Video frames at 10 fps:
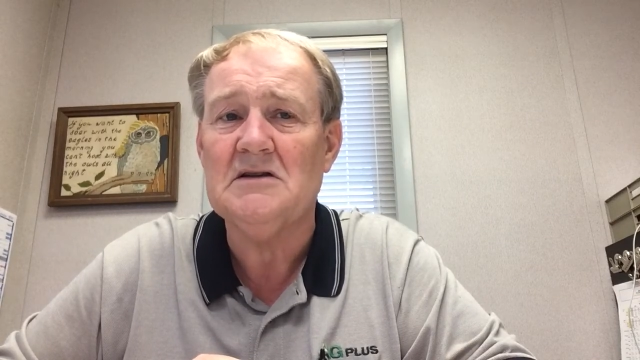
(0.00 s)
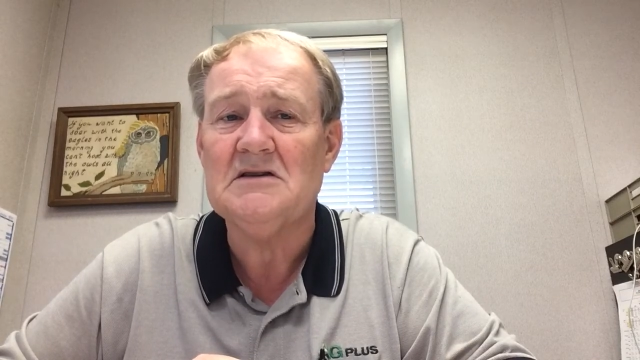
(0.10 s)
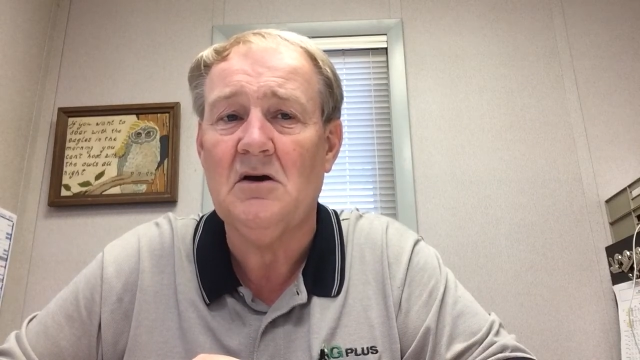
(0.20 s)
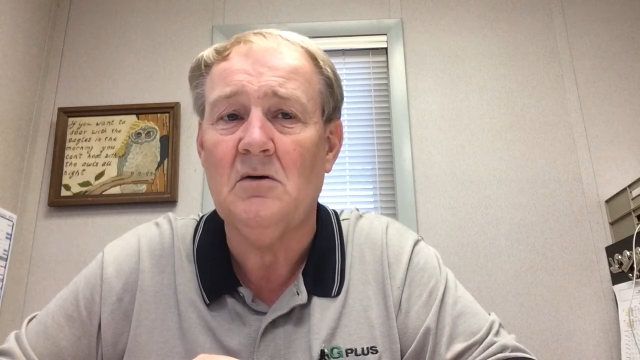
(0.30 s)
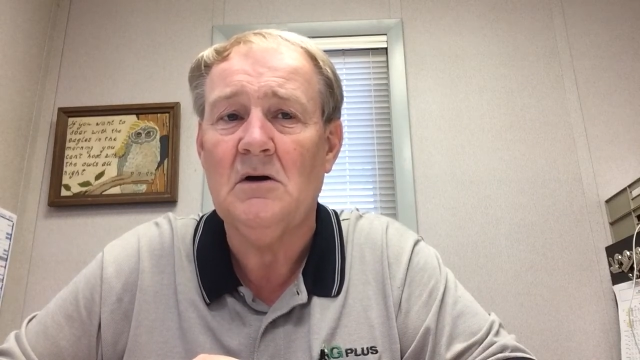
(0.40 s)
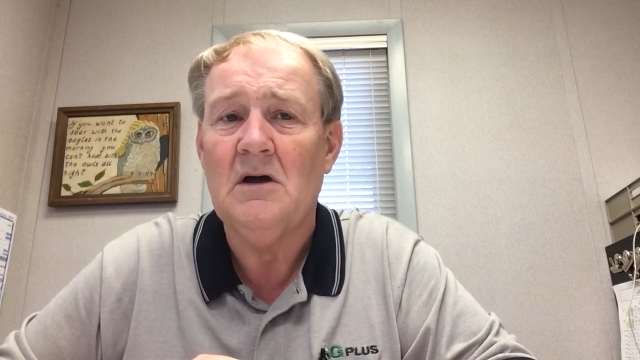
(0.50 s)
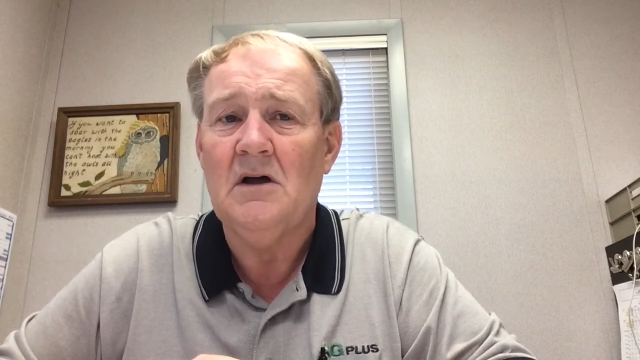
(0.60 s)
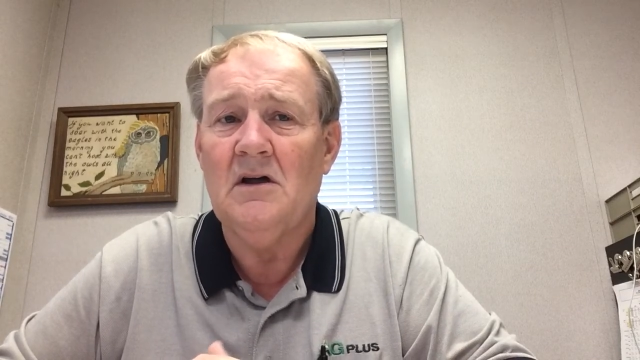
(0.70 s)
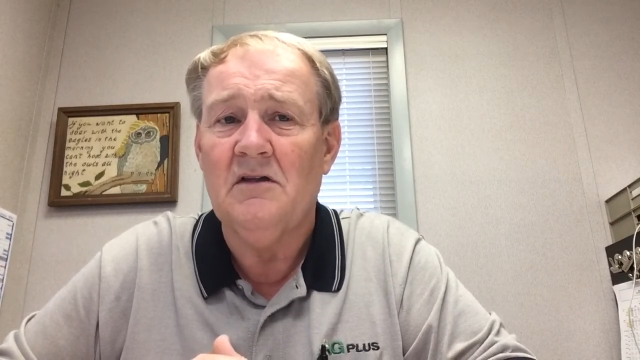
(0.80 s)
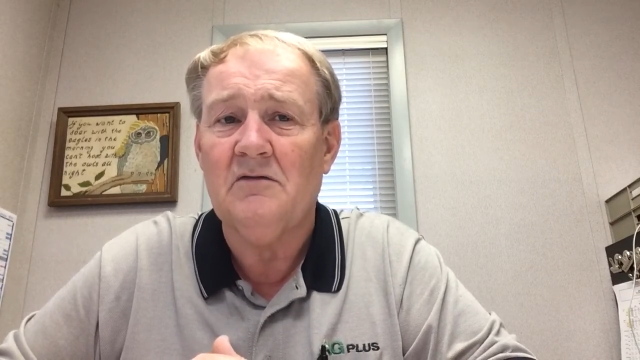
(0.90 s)
So
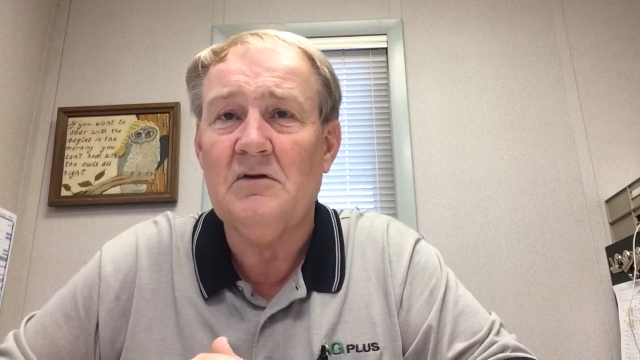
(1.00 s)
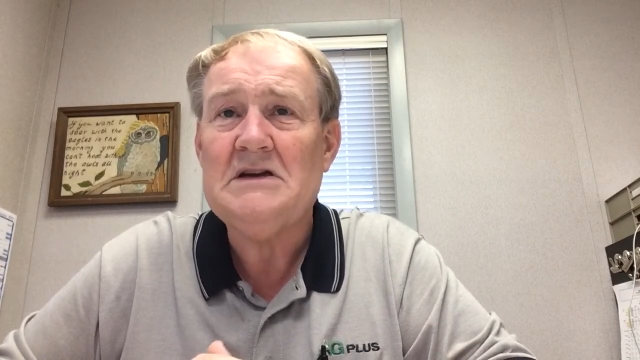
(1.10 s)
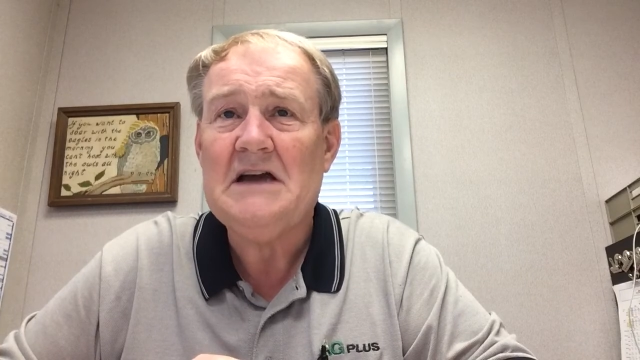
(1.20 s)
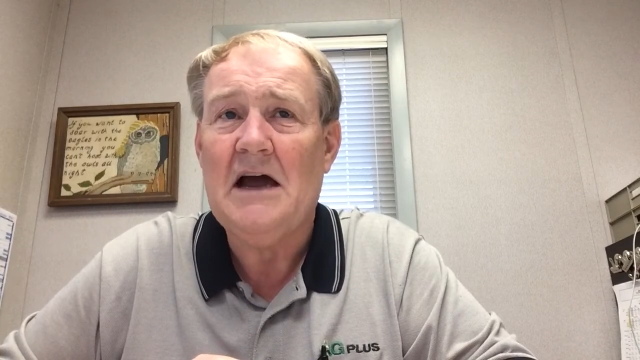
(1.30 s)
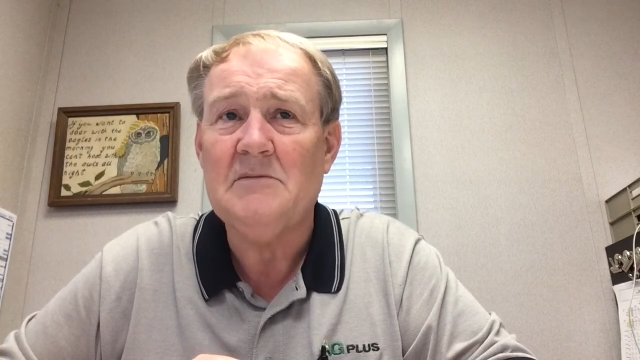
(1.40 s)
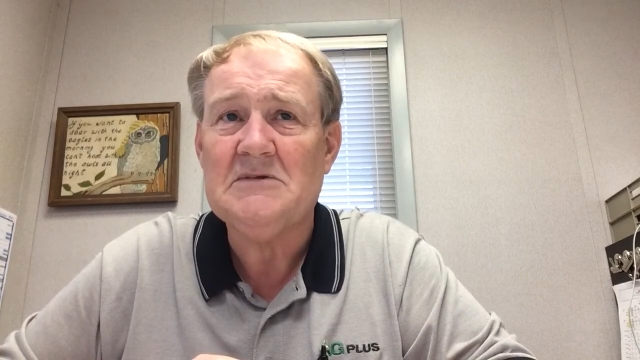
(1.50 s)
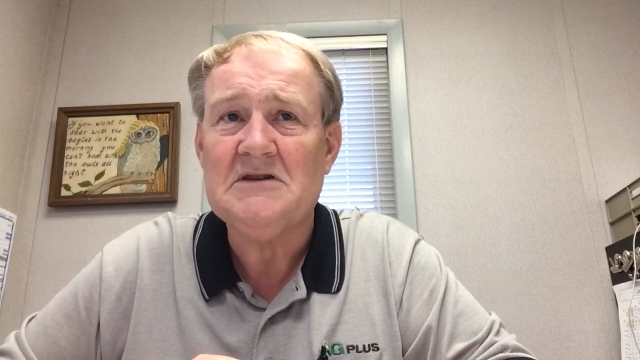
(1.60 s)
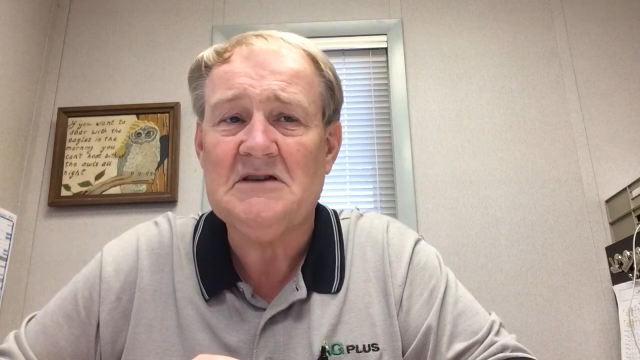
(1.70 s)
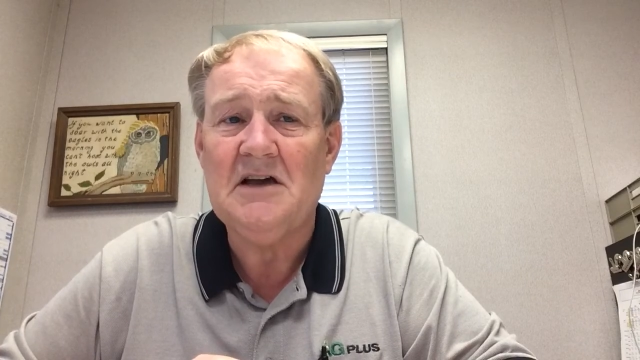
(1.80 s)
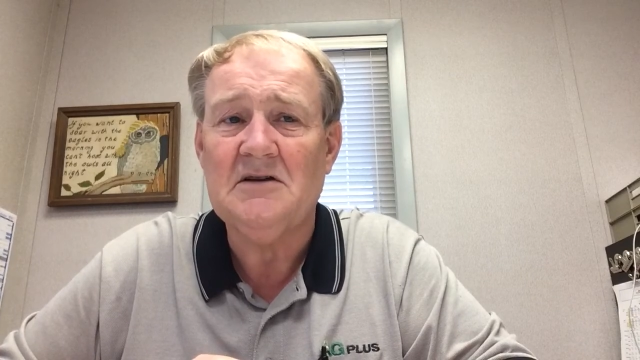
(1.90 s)
3 times the
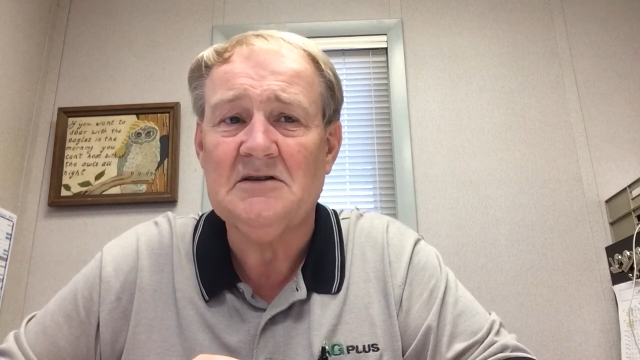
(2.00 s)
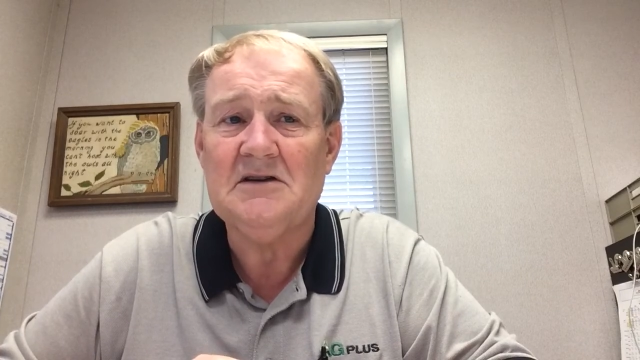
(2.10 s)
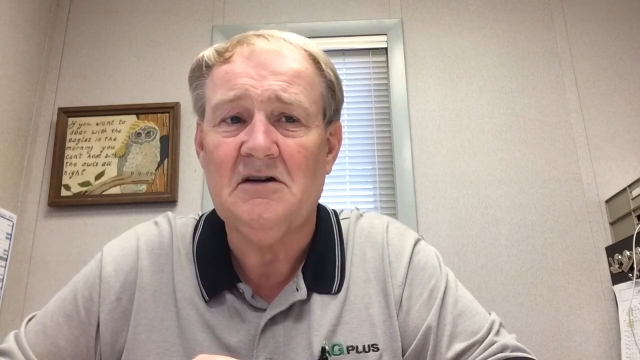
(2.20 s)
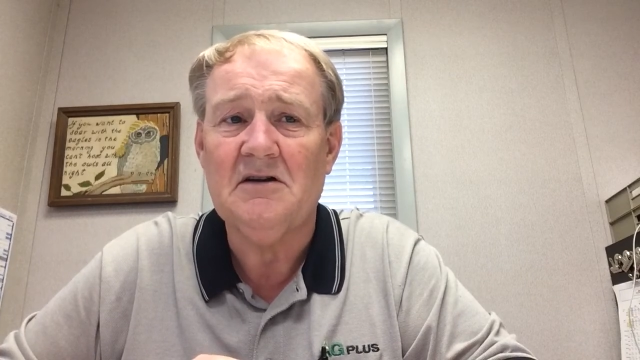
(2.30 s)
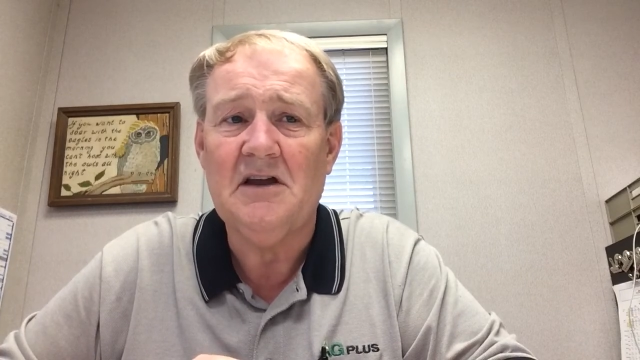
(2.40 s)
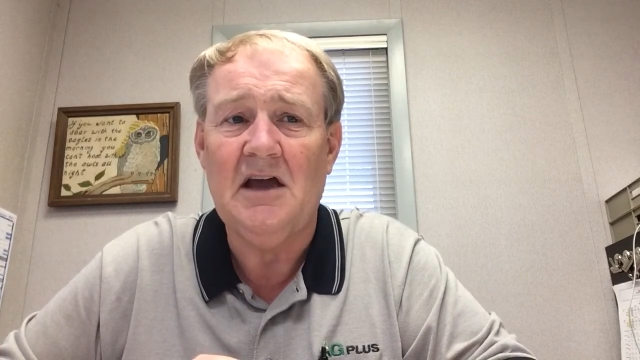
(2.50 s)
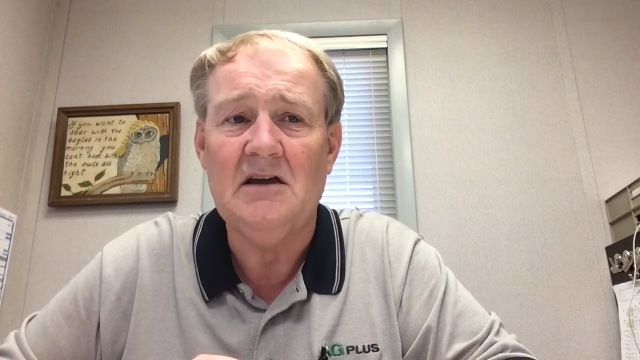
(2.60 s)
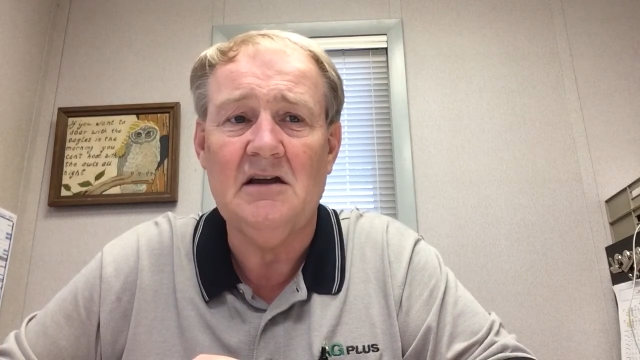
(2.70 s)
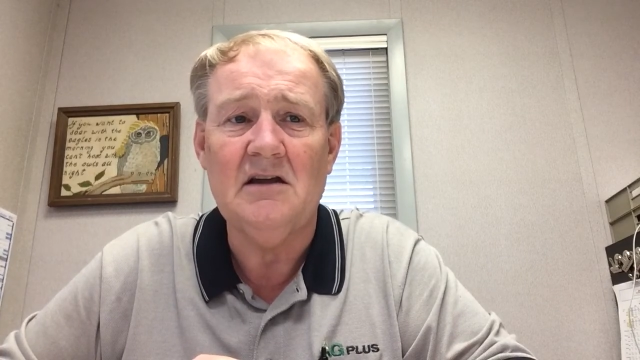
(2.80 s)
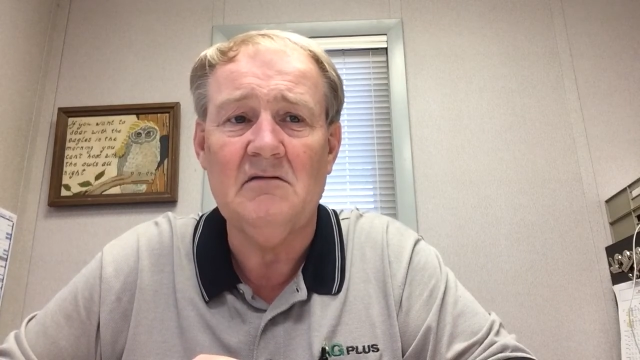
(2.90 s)
sales
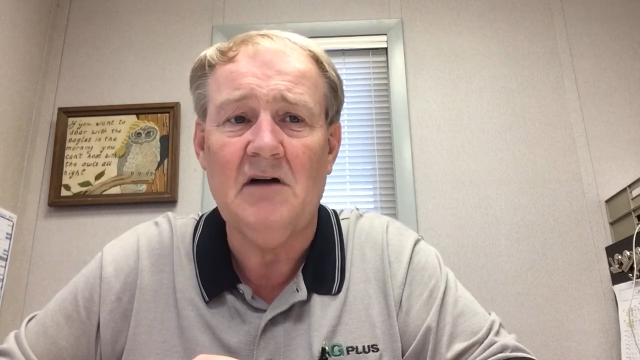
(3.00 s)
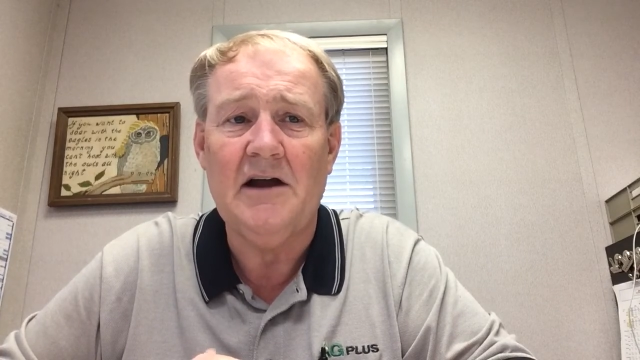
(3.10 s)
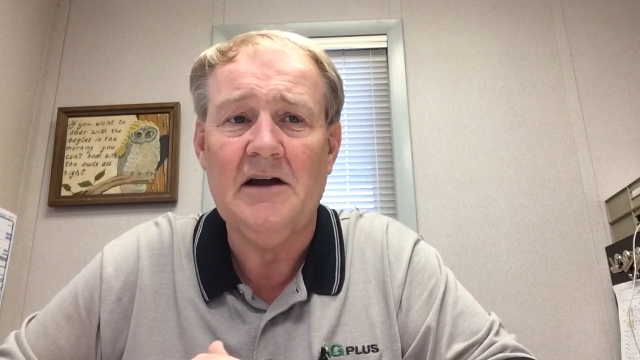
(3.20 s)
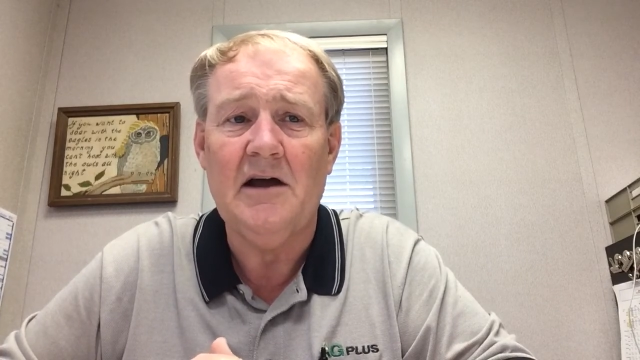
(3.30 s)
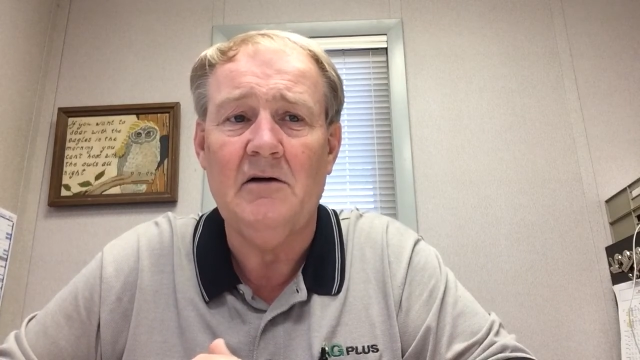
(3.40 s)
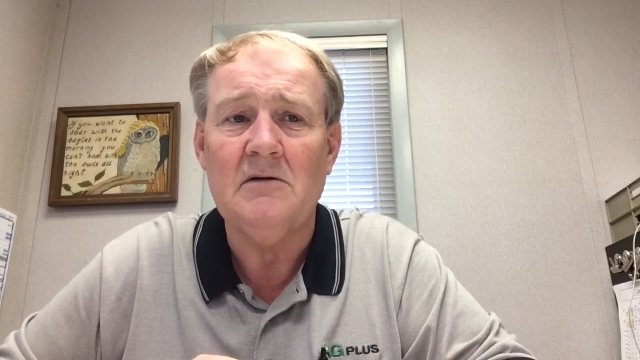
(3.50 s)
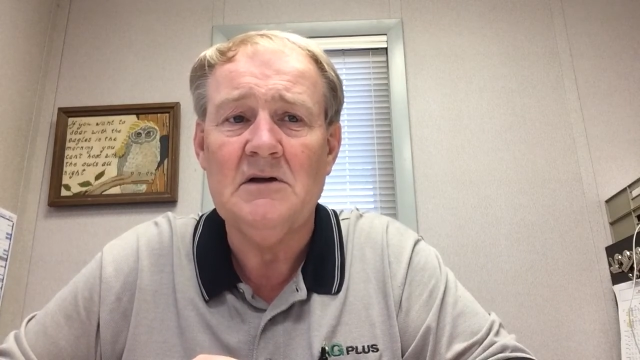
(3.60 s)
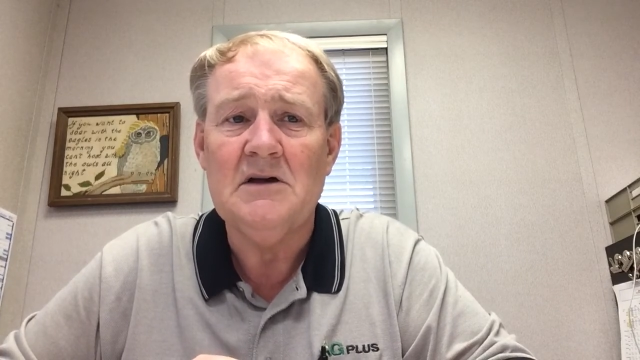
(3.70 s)
year-to-date right now.